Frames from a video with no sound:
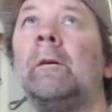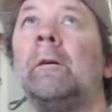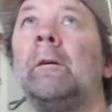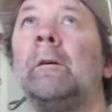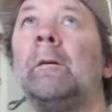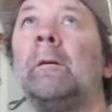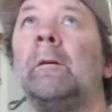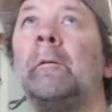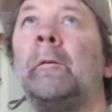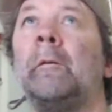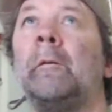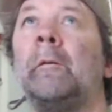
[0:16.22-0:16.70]

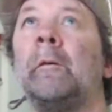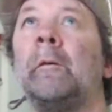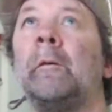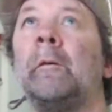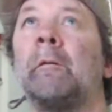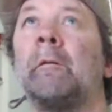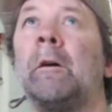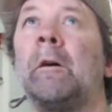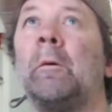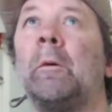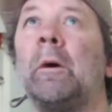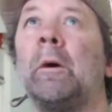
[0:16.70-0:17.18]

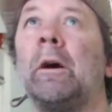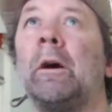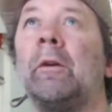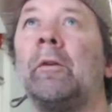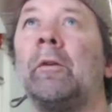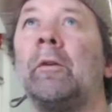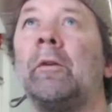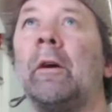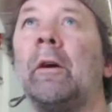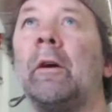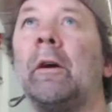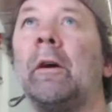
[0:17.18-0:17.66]
0, I
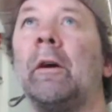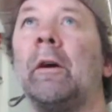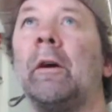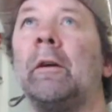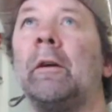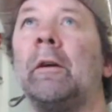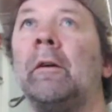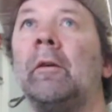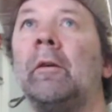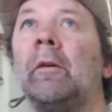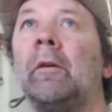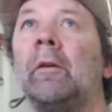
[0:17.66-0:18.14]
say.
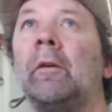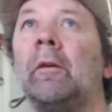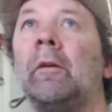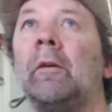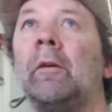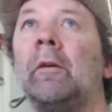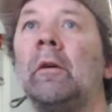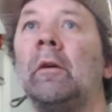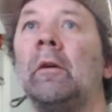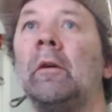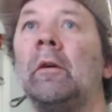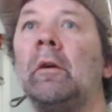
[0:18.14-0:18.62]

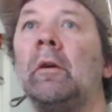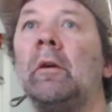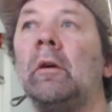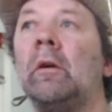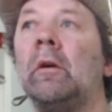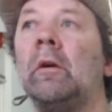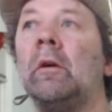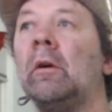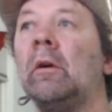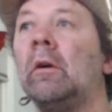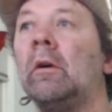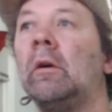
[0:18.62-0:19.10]
On
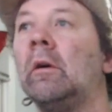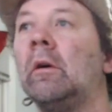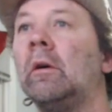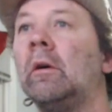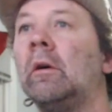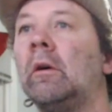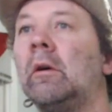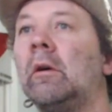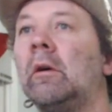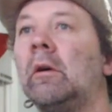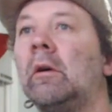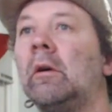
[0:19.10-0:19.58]

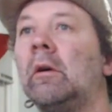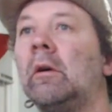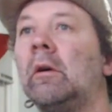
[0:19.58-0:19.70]
air,